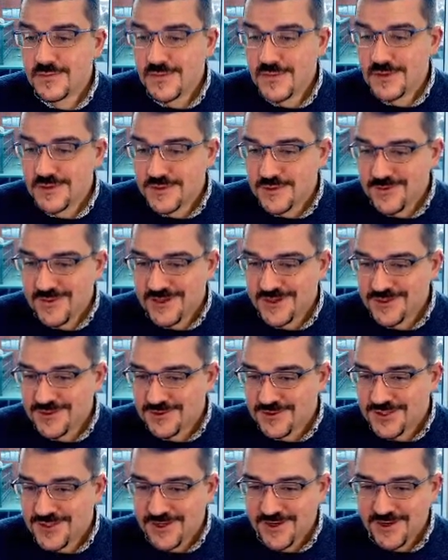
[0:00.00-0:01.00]
Some answers
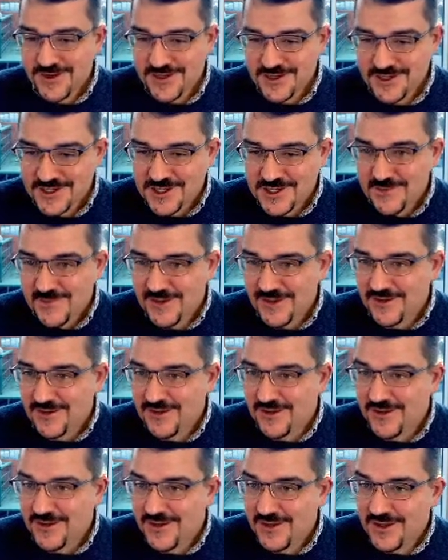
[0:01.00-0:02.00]
starting to come in.
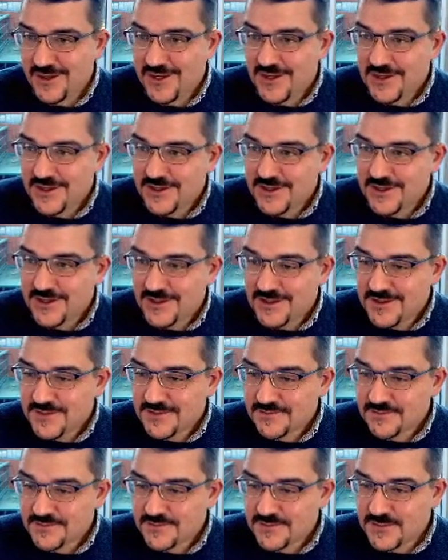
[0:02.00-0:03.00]

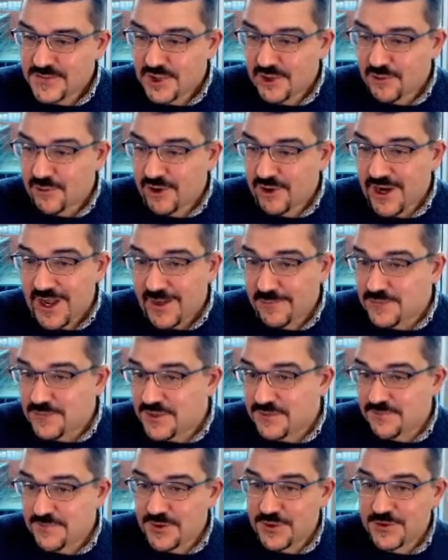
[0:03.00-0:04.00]
So perhaps
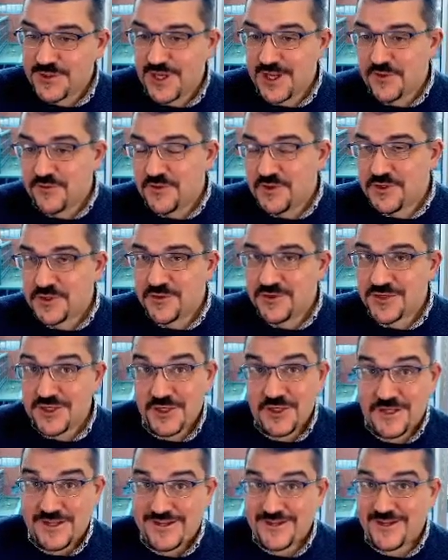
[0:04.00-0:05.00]
you're taking this course
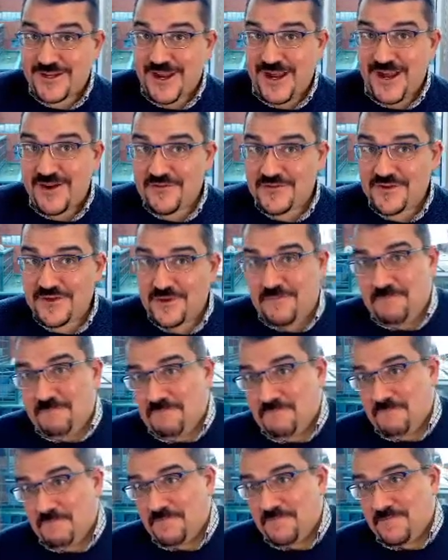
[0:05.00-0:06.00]
just because you have to.
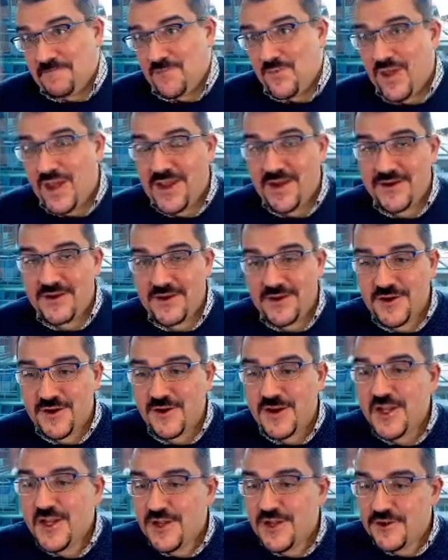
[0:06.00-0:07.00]
And,
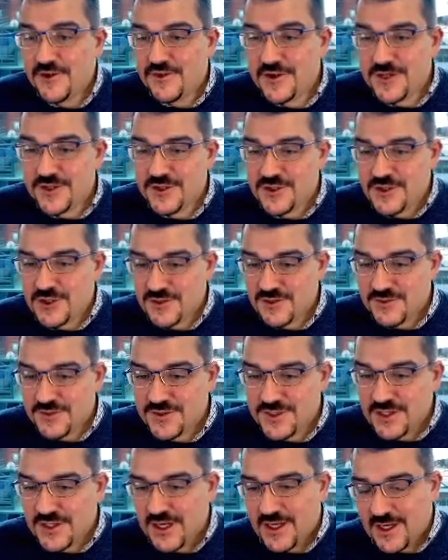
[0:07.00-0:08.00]
you can
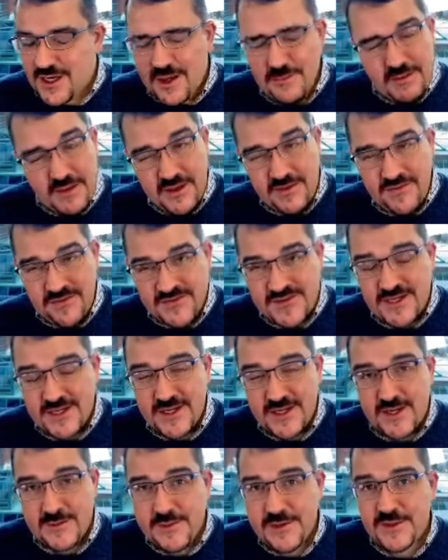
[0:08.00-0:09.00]
choose, I believe I've set it
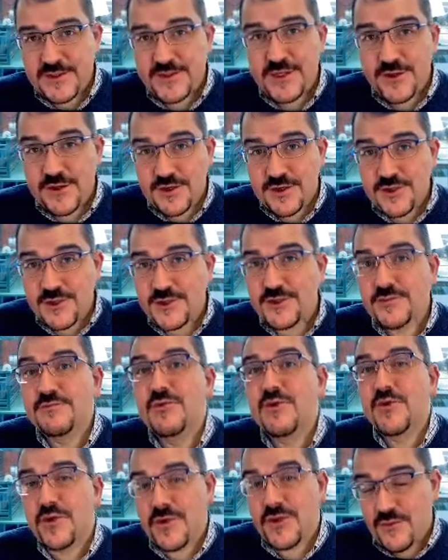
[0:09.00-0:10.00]
up here, so you can choose
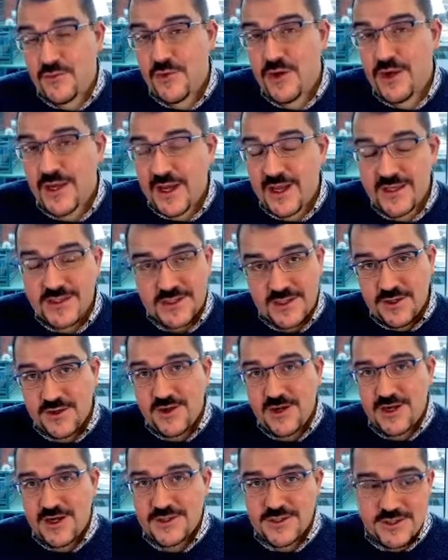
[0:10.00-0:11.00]
more than one answer.
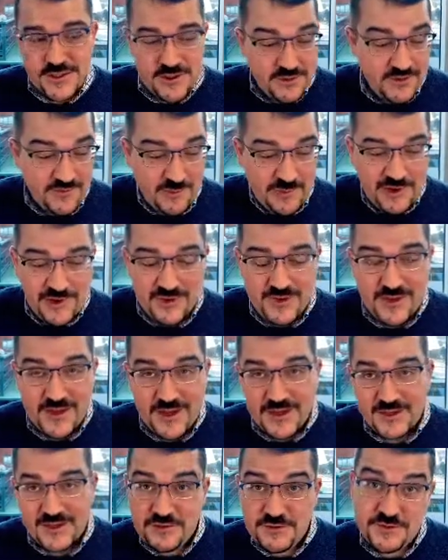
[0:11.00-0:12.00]
And so if part of the
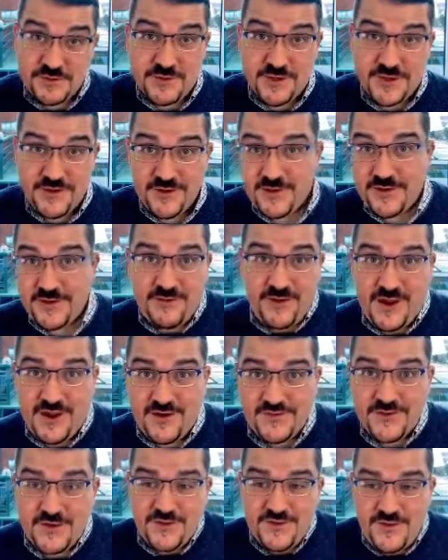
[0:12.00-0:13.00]
answer is, well, you have
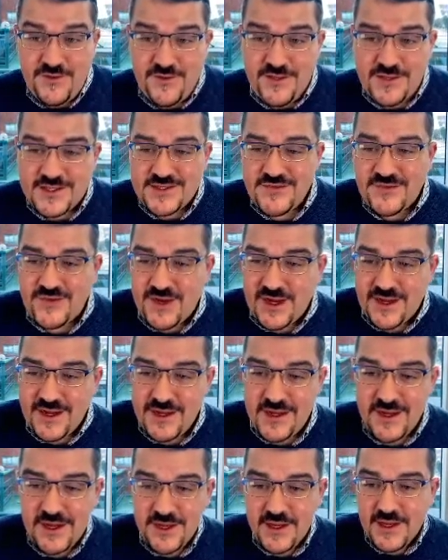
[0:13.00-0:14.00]
to, then that's fine.
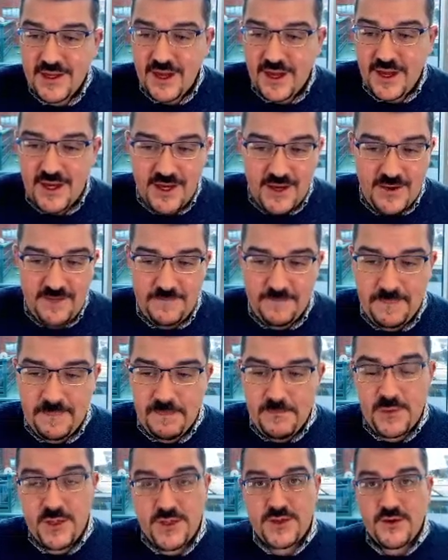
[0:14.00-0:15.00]

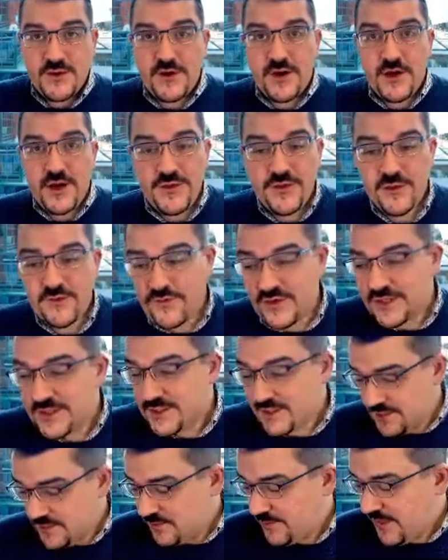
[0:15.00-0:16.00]
But there are other
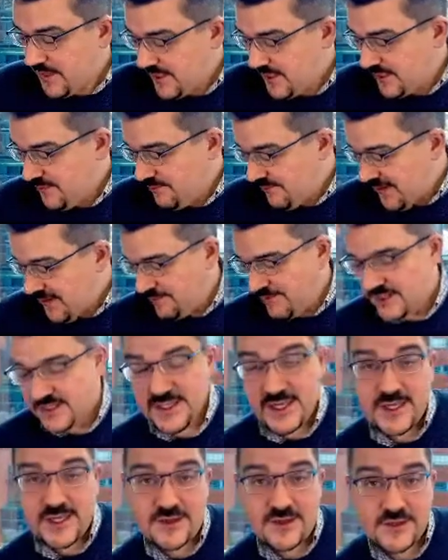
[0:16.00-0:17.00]
reasons why you might be
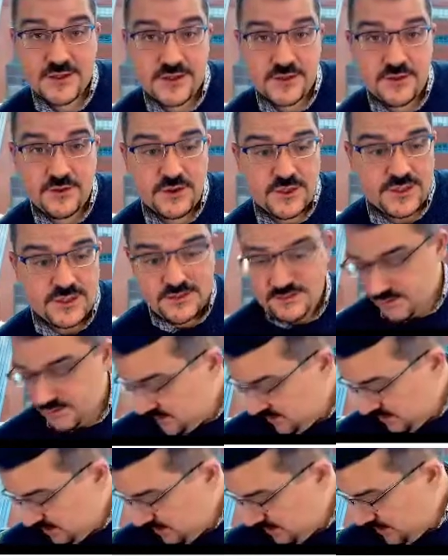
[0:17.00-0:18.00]
taking this course, and
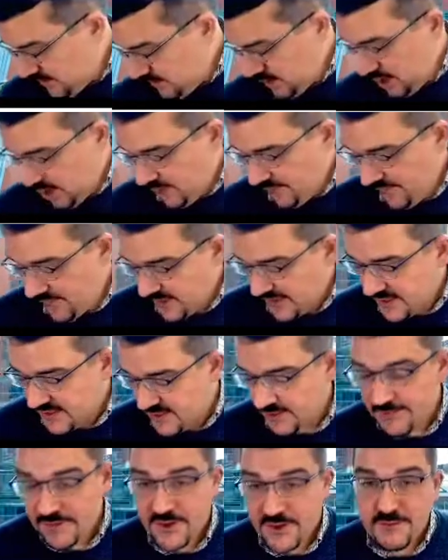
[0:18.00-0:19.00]
hopefully
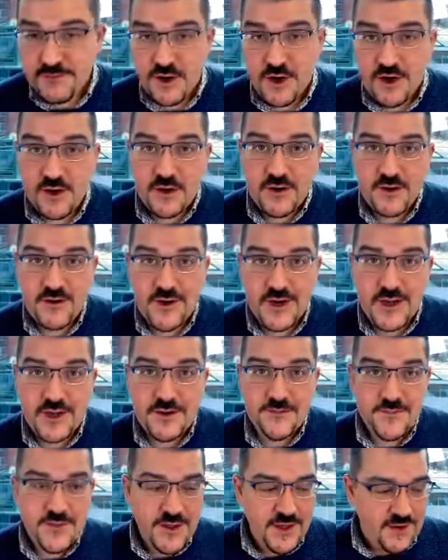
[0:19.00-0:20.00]
some of them
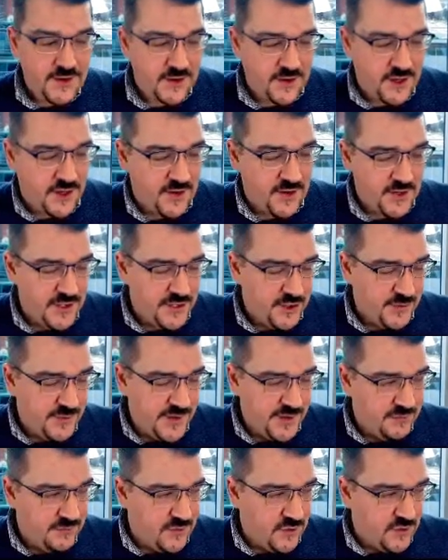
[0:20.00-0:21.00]
are are a little
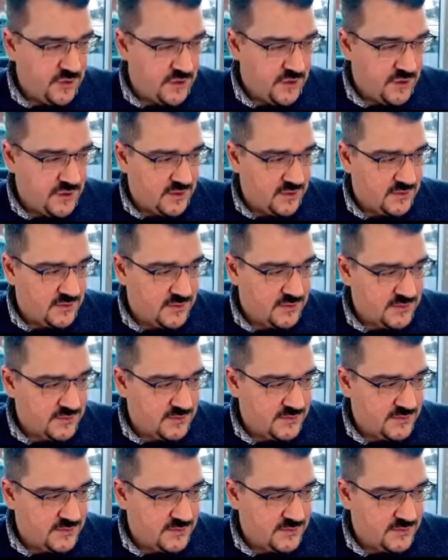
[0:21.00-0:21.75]
bit more